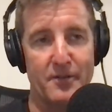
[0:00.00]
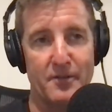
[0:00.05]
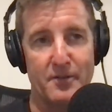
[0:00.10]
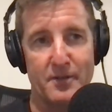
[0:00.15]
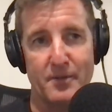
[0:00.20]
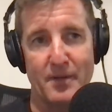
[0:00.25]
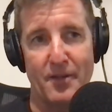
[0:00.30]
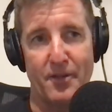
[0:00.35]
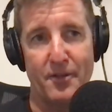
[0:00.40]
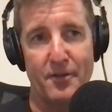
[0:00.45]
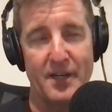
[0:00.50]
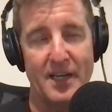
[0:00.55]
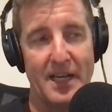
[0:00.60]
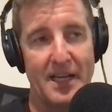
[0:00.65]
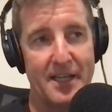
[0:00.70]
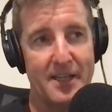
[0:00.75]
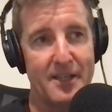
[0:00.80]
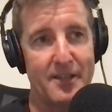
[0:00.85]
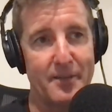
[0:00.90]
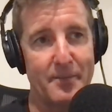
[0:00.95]
It was about
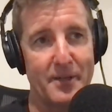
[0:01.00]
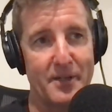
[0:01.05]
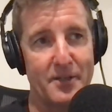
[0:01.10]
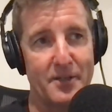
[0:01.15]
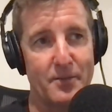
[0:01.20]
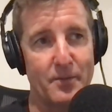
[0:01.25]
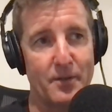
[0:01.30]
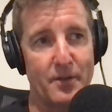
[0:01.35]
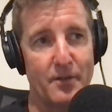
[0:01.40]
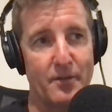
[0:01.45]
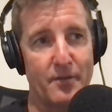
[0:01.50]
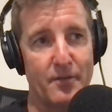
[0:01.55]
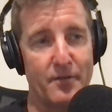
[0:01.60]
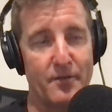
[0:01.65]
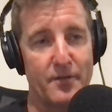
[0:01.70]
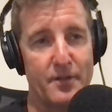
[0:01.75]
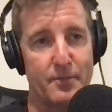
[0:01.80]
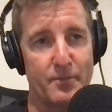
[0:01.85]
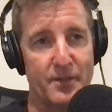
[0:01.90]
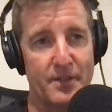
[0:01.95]
38 kilometers worth of
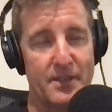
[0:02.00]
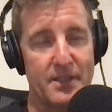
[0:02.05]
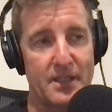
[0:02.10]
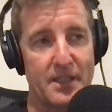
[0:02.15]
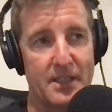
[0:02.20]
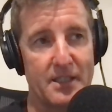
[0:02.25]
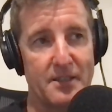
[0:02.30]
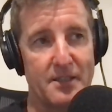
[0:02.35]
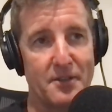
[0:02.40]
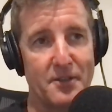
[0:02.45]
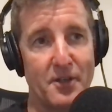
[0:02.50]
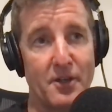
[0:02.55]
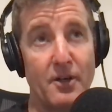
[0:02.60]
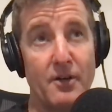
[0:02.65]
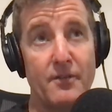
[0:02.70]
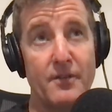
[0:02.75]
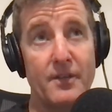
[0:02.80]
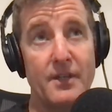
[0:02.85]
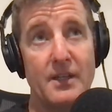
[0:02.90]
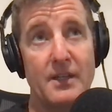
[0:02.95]
sprinting on and
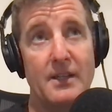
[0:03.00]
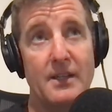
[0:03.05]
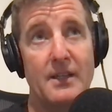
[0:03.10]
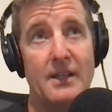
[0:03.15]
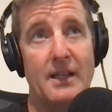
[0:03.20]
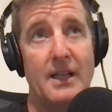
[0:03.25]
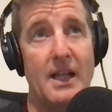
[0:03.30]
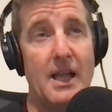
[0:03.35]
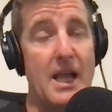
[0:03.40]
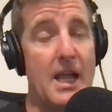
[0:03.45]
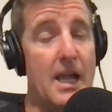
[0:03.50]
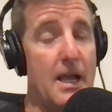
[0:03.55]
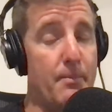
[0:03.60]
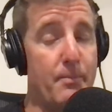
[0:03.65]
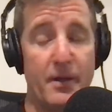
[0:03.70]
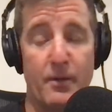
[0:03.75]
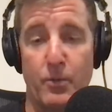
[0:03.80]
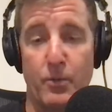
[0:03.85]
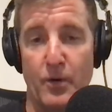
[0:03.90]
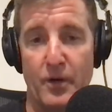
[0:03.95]
off.
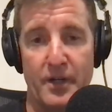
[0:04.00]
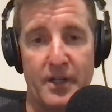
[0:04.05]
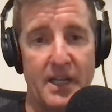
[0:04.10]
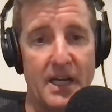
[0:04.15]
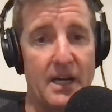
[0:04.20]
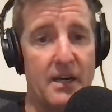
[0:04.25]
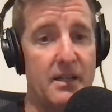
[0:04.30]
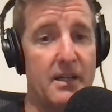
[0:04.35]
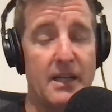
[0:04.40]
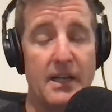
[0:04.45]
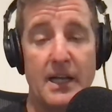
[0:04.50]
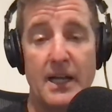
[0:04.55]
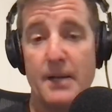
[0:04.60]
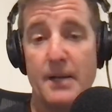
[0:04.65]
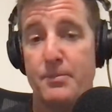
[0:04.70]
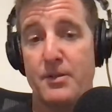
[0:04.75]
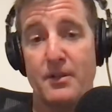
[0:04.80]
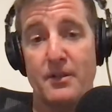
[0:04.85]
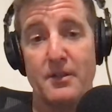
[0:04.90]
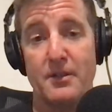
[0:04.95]
Epic workout,
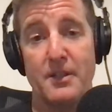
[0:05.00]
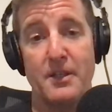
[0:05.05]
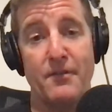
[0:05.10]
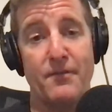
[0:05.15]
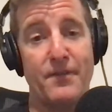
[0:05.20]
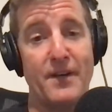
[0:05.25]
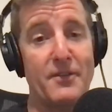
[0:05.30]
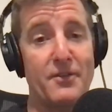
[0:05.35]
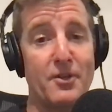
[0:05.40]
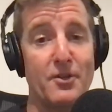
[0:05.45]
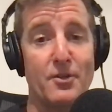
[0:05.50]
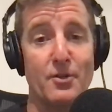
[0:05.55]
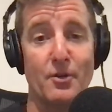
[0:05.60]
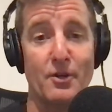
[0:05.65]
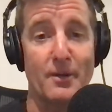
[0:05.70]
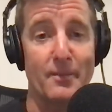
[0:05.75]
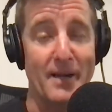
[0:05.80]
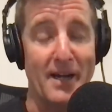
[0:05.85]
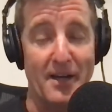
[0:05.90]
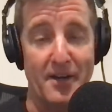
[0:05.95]
absolutely fun to
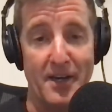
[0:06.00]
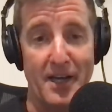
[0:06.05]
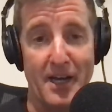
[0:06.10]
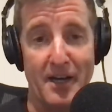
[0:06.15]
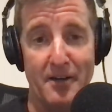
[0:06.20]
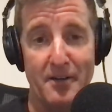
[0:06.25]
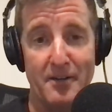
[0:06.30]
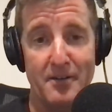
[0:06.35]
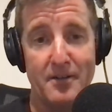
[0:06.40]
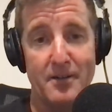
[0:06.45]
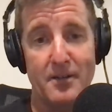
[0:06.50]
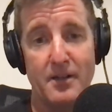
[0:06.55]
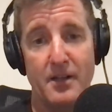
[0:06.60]
talk about now.